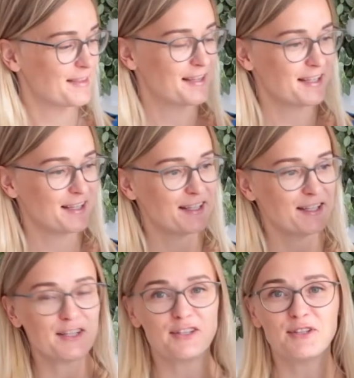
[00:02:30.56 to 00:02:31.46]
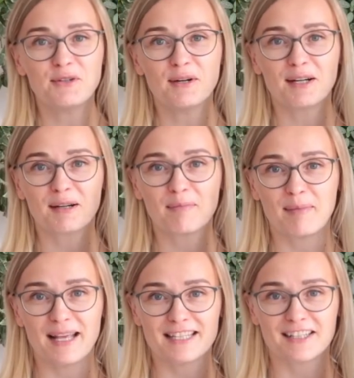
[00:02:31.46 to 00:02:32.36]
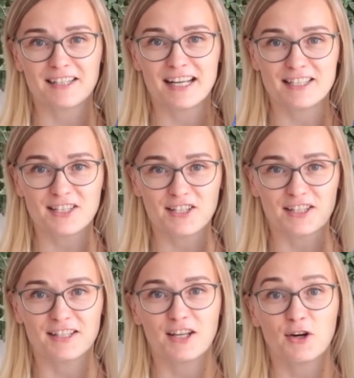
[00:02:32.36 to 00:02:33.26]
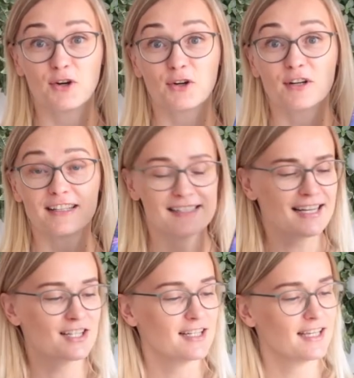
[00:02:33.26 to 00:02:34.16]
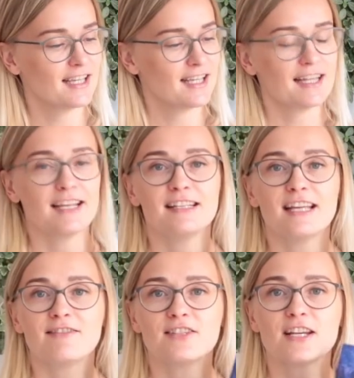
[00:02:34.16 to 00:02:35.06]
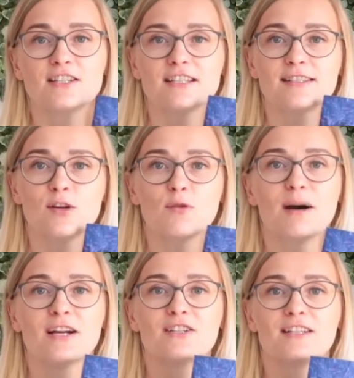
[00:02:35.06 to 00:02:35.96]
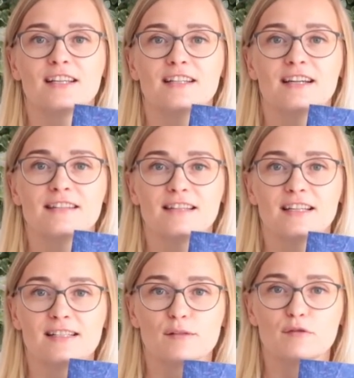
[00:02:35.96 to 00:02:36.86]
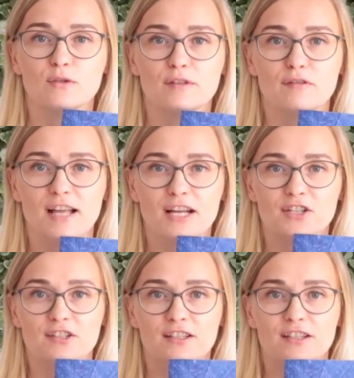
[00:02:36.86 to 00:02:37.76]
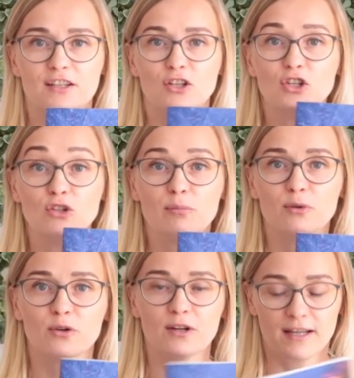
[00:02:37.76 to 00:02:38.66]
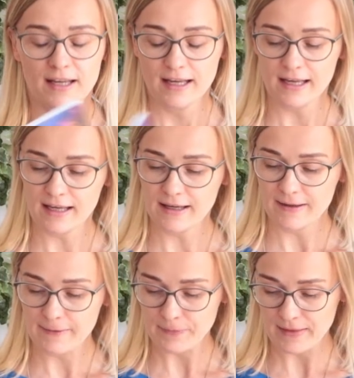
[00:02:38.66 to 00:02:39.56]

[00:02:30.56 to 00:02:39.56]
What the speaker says: the newer, better edition, or it's actually, they've changed it so much that I think it's a fully fledged new book. I